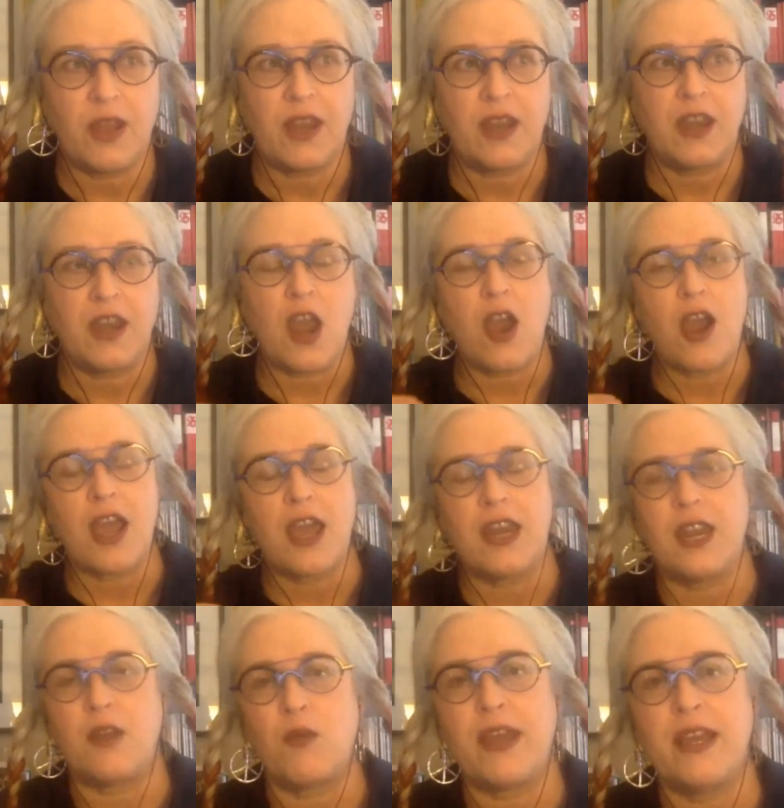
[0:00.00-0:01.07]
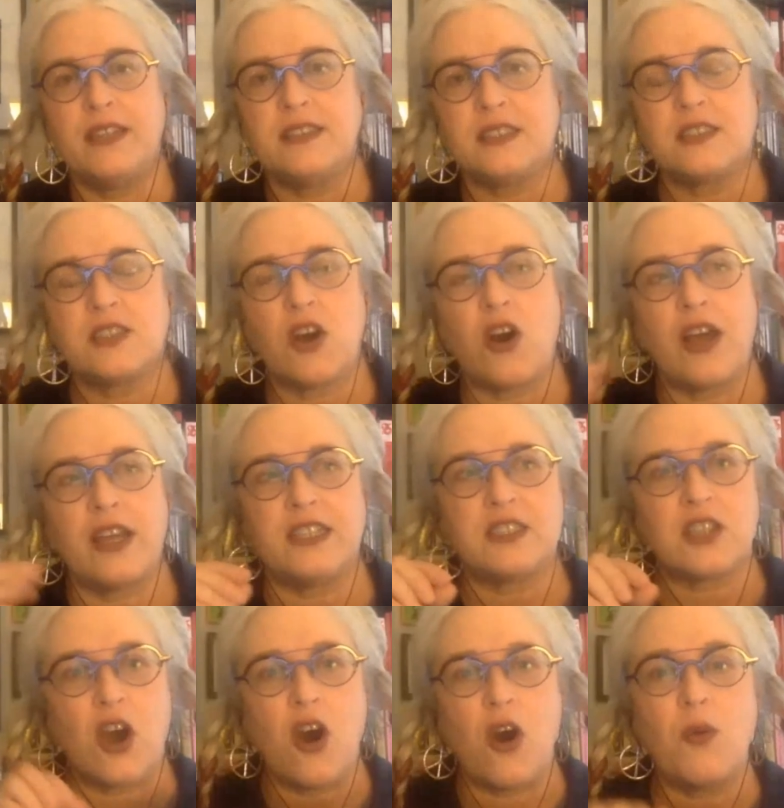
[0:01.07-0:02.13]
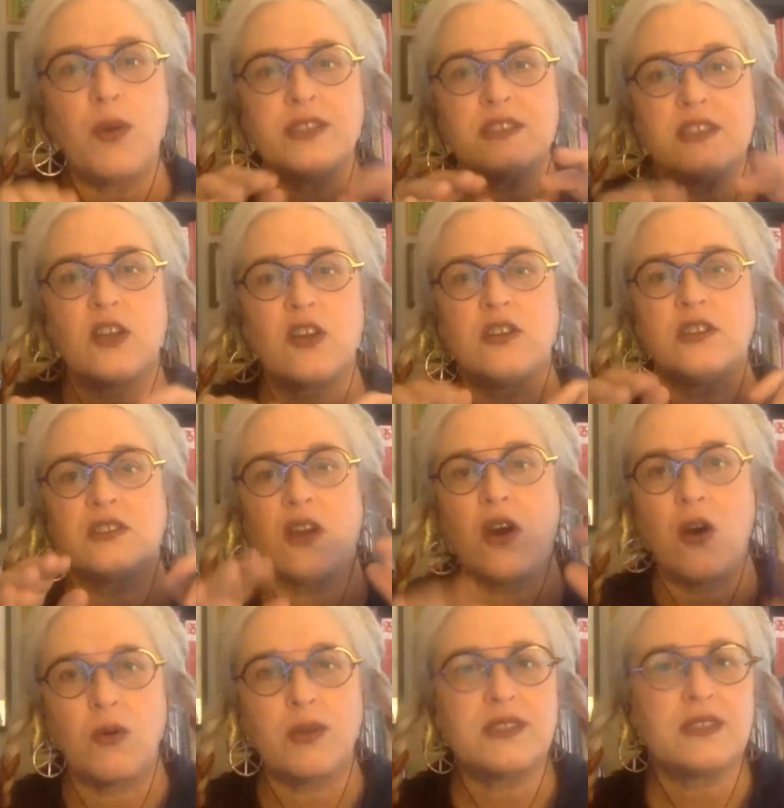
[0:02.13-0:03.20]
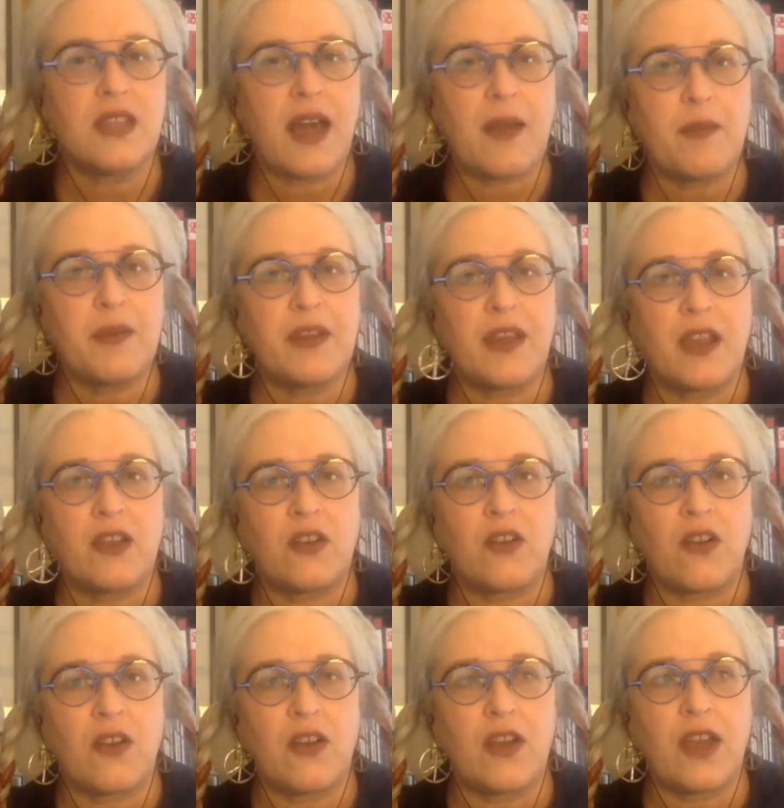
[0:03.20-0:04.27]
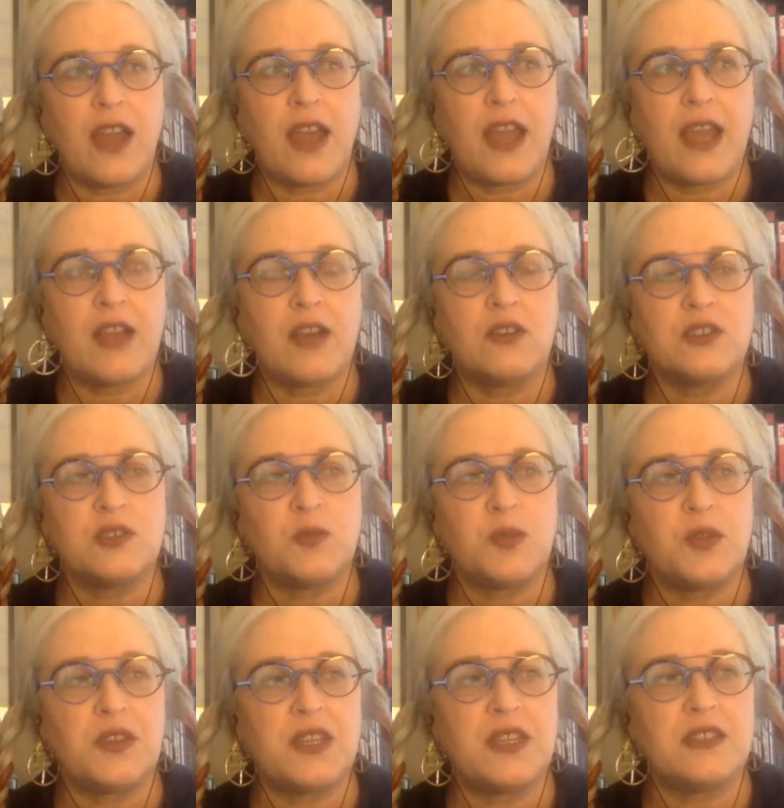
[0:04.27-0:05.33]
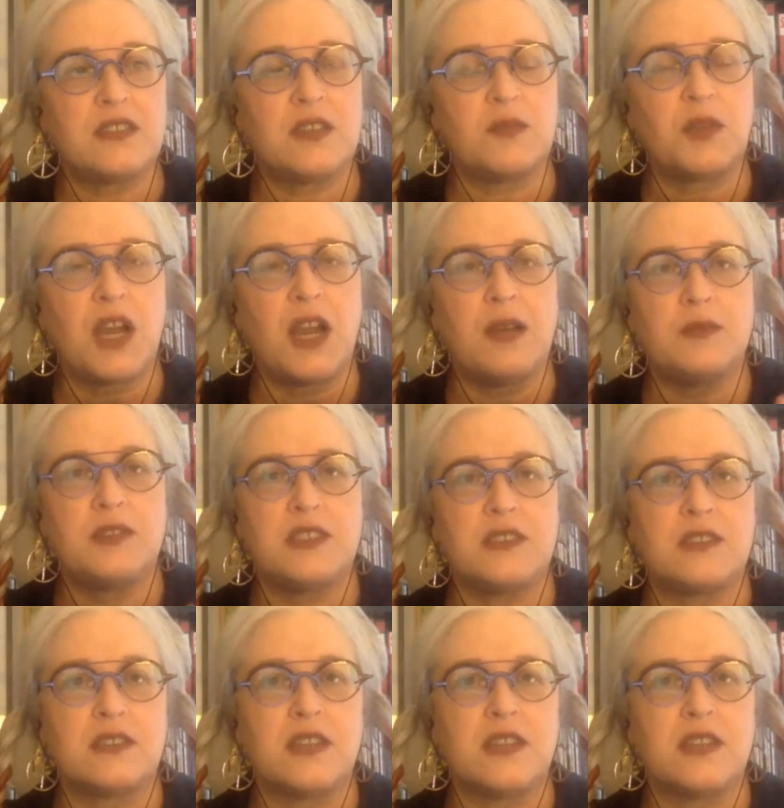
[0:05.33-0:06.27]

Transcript: and it hits us all, and it's always there, and it's always lapping at your ankles. But then sometimes it's